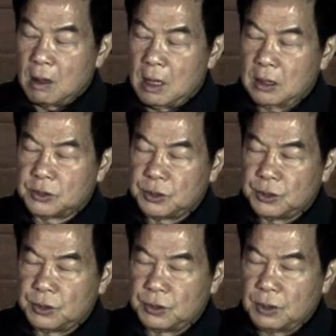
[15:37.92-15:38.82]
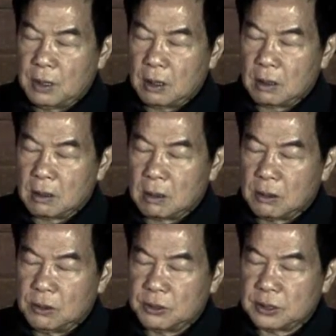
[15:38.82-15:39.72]
is you
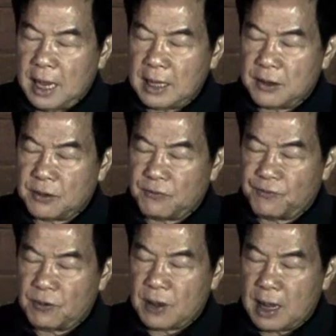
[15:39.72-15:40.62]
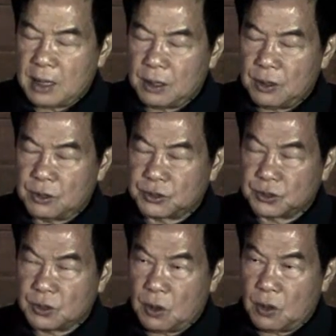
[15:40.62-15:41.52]
started to feel that your
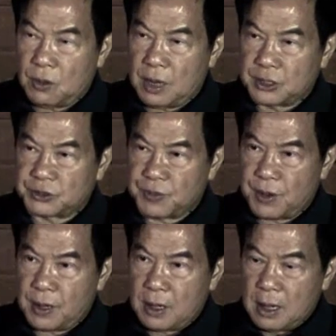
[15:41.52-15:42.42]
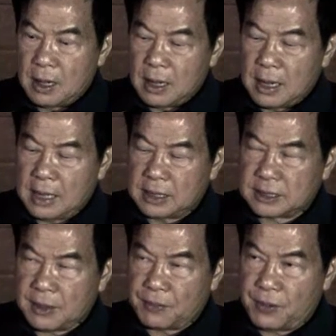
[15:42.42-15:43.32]
soul and spirit can
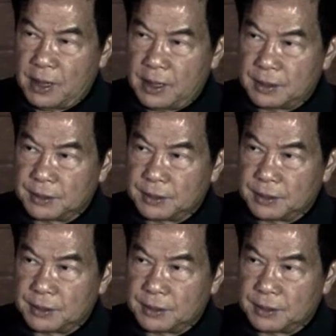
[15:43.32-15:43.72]
separate.